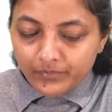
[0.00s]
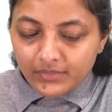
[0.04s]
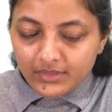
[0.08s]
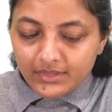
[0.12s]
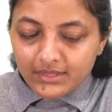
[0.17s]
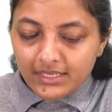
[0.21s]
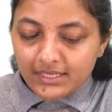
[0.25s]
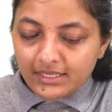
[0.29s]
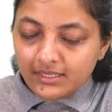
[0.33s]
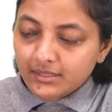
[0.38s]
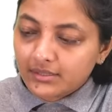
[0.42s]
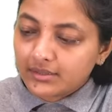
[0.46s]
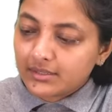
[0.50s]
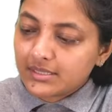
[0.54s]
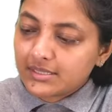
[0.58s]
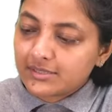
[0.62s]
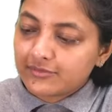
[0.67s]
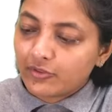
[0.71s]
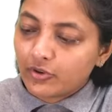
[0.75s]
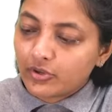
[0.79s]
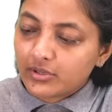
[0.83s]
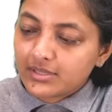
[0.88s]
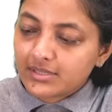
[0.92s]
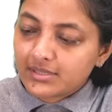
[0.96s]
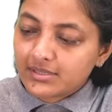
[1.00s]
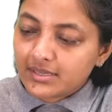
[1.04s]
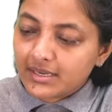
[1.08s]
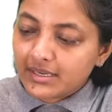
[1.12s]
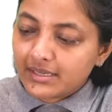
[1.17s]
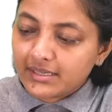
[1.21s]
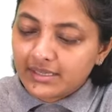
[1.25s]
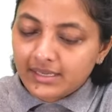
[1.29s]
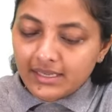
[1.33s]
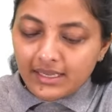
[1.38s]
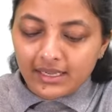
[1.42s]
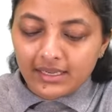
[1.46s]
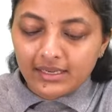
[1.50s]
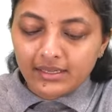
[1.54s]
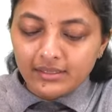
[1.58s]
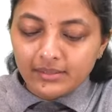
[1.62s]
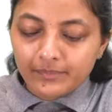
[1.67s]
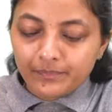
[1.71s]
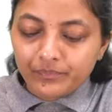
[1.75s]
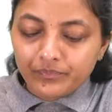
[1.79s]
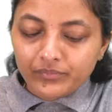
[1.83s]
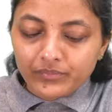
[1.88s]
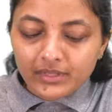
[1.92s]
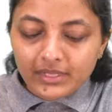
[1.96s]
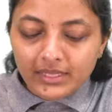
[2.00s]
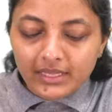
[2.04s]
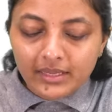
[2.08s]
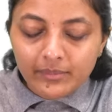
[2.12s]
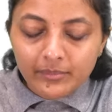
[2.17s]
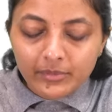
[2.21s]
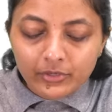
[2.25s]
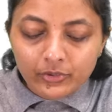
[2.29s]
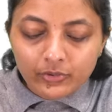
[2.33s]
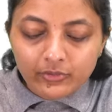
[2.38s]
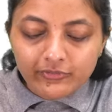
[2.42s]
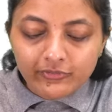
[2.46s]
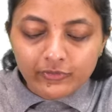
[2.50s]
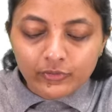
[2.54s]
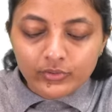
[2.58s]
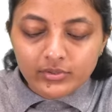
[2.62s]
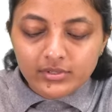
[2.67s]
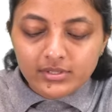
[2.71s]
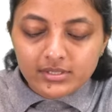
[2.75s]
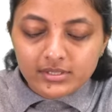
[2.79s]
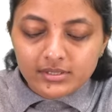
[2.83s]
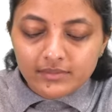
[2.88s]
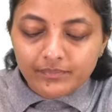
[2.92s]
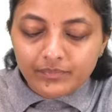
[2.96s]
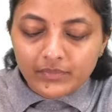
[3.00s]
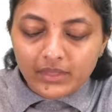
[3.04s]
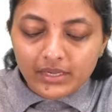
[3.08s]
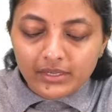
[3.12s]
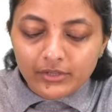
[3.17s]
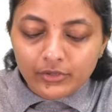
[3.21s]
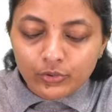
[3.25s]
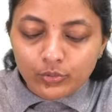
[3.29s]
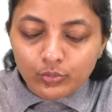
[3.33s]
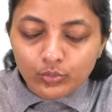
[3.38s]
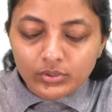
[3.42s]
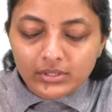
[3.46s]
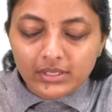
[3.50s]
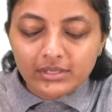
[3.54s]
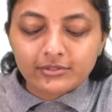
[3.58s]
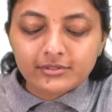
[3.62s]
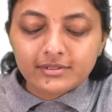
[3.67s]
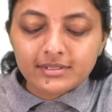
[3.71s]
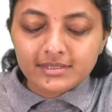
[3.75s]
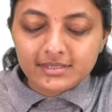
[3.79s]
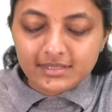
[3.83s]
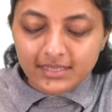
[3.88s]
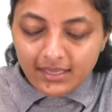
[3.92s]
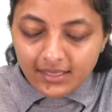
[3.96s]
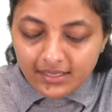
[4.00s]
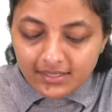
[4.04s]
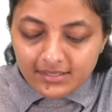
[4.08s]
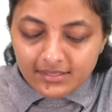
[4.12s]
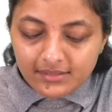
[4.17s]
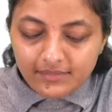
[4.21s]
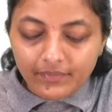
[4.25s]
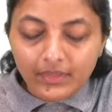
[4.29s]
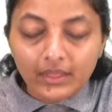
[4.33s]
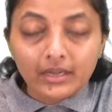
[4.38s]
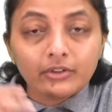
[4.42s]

that this Forest Rights Act came into force in two thousand six